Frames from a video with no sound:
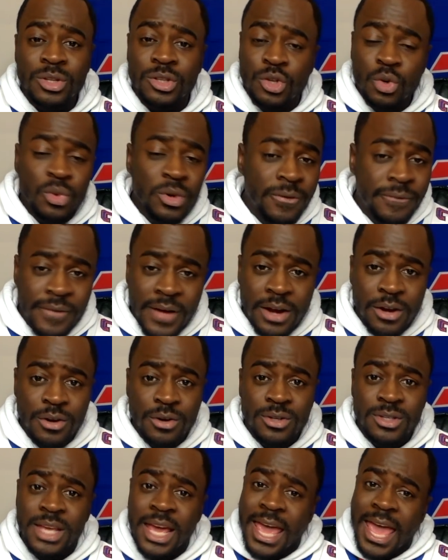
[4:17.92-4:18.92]
2
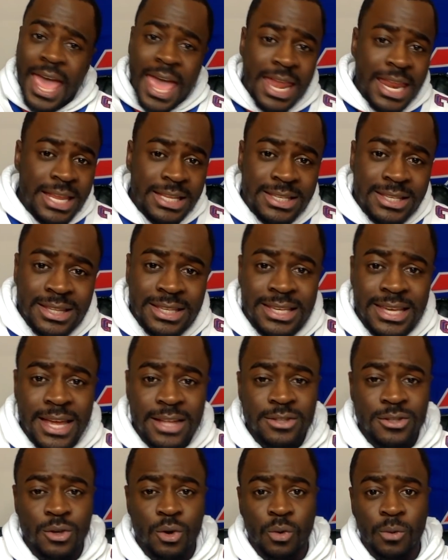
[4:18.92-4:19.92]
defenders and into the
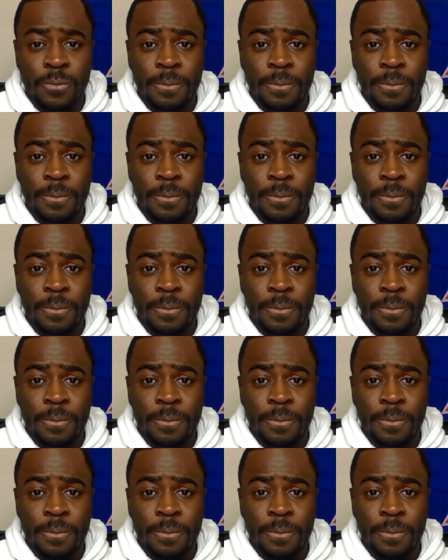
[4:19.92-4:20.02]
end zone.